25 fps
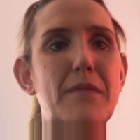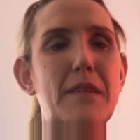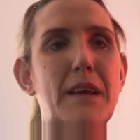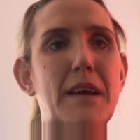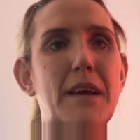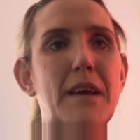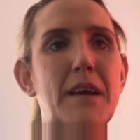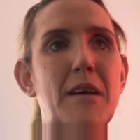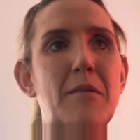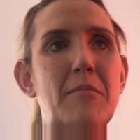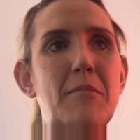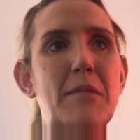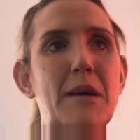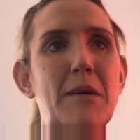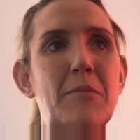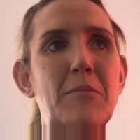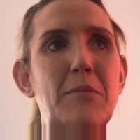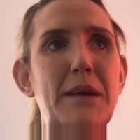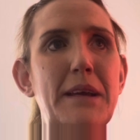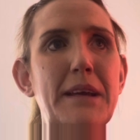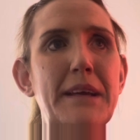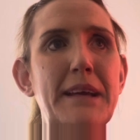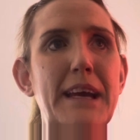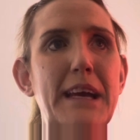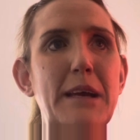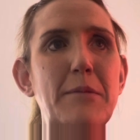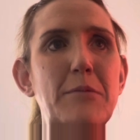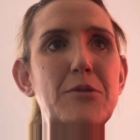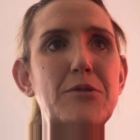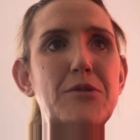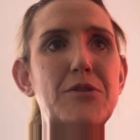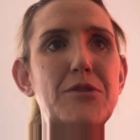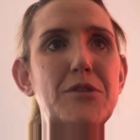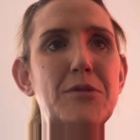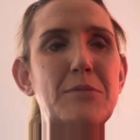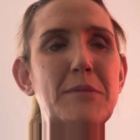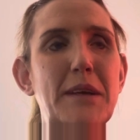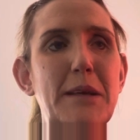Um, and being able
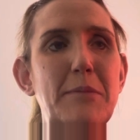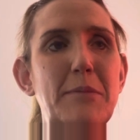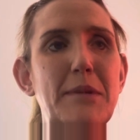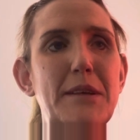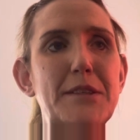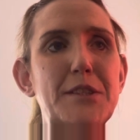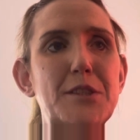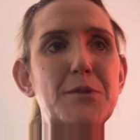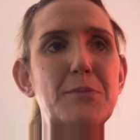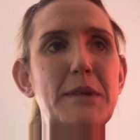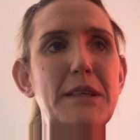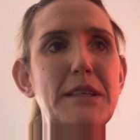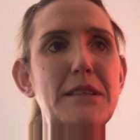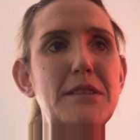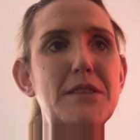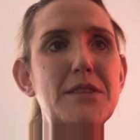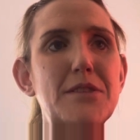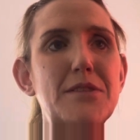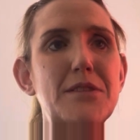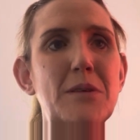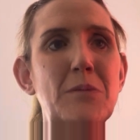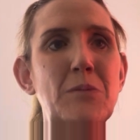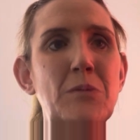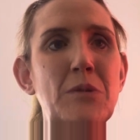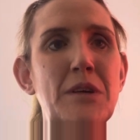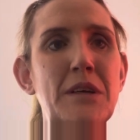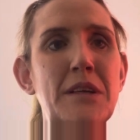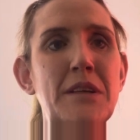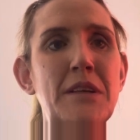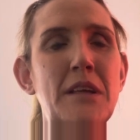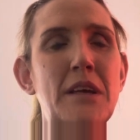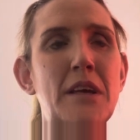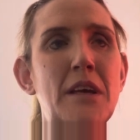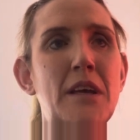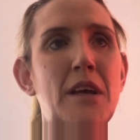to maybe speak to someone